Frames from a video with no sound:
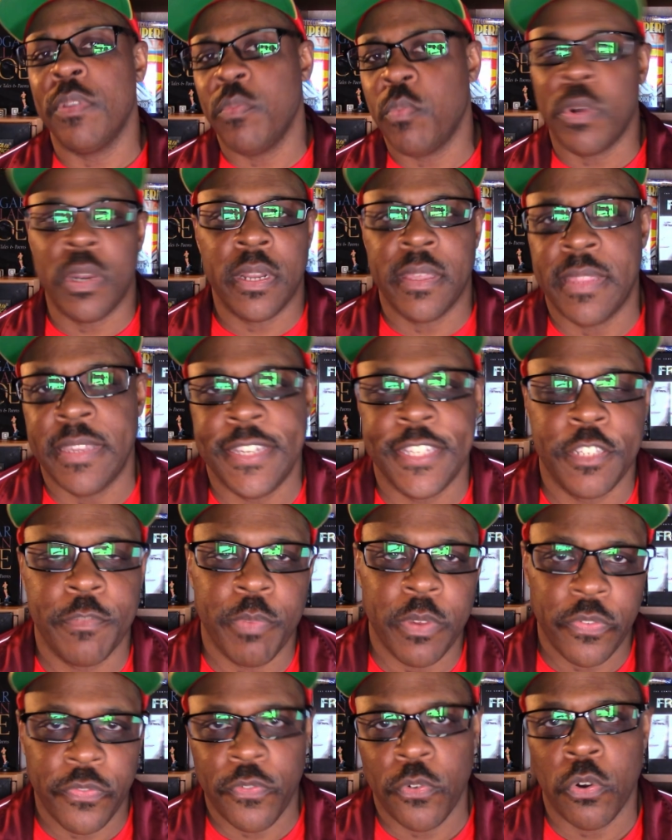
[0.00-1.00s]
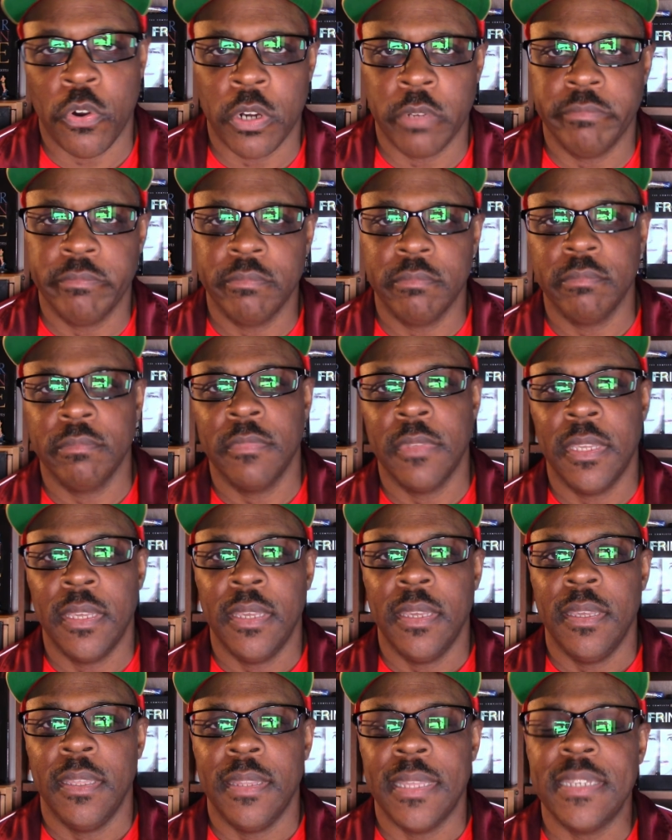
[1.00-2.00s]
one of these before.
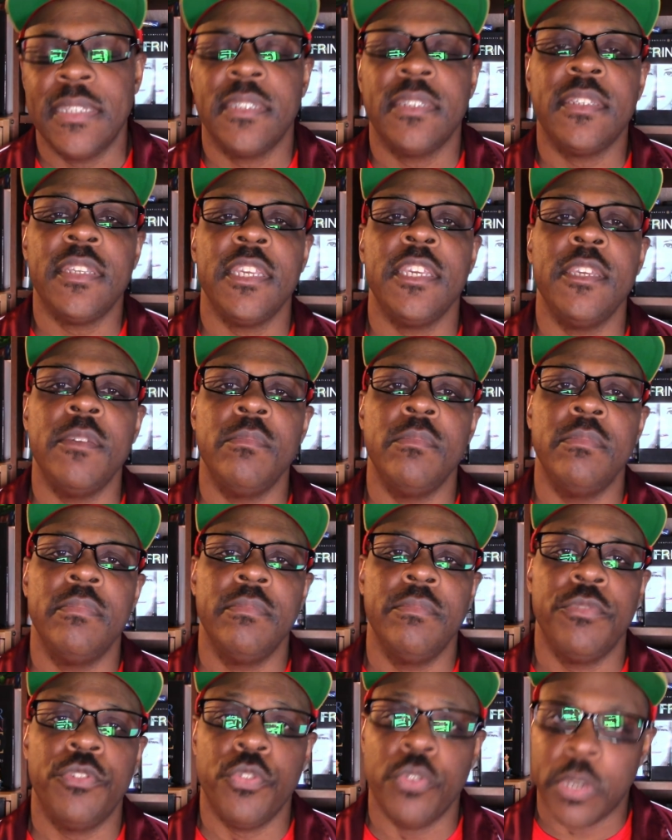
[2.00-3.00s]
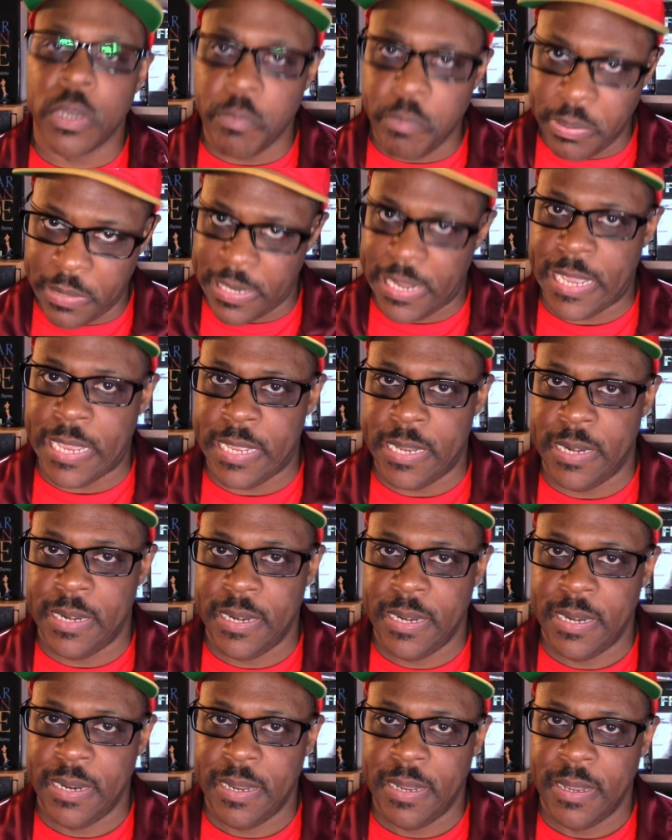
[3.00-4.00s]
They seem to complain
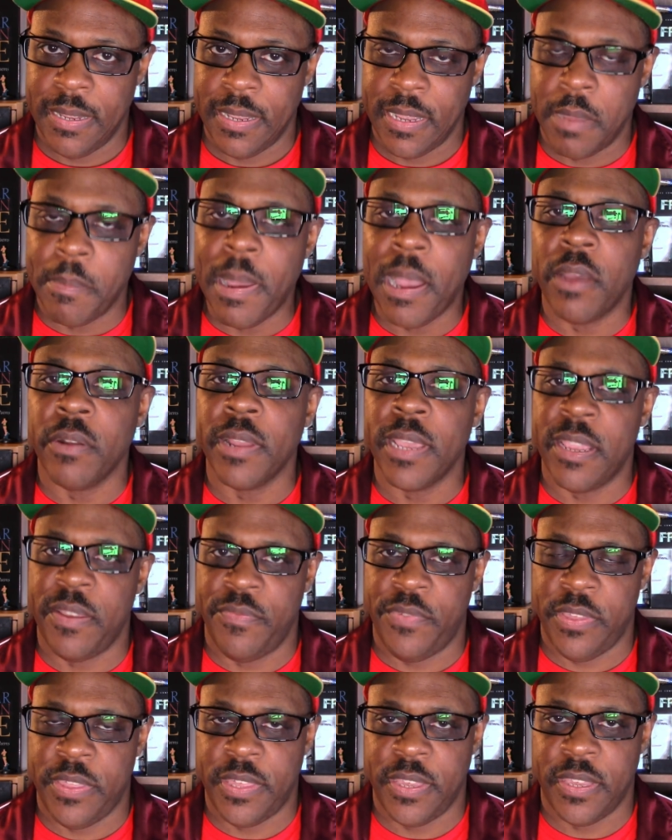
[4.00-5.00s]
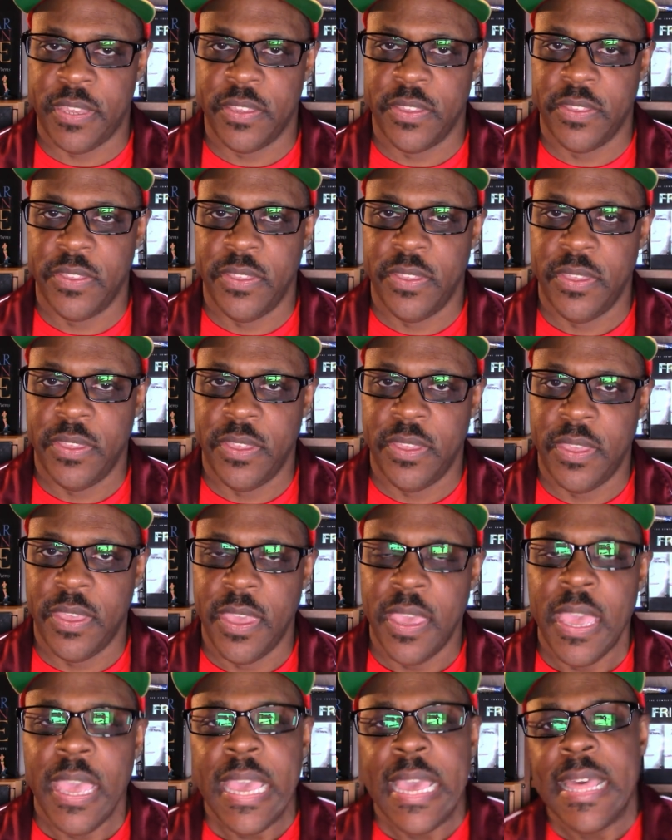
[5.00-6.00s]
about everything.
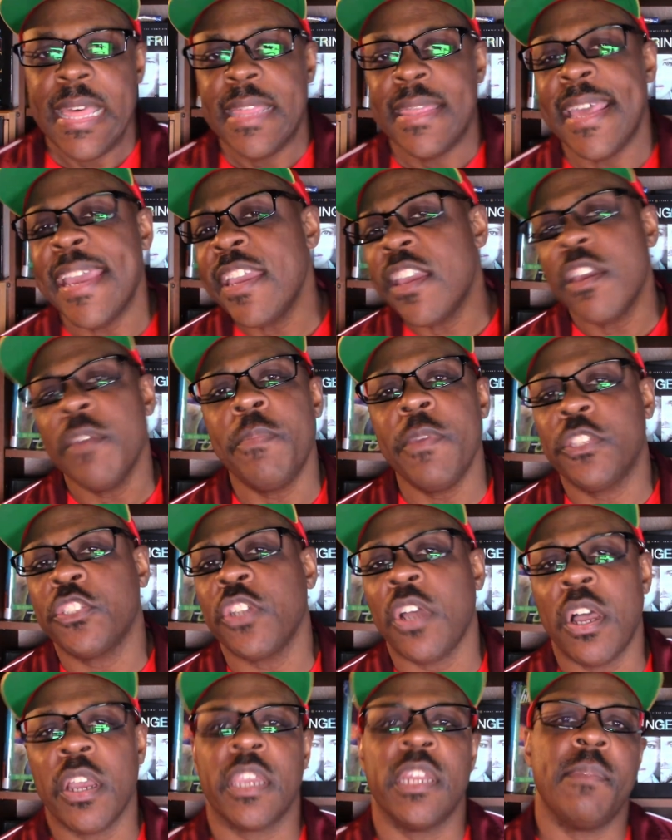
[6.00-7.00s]
They could be talking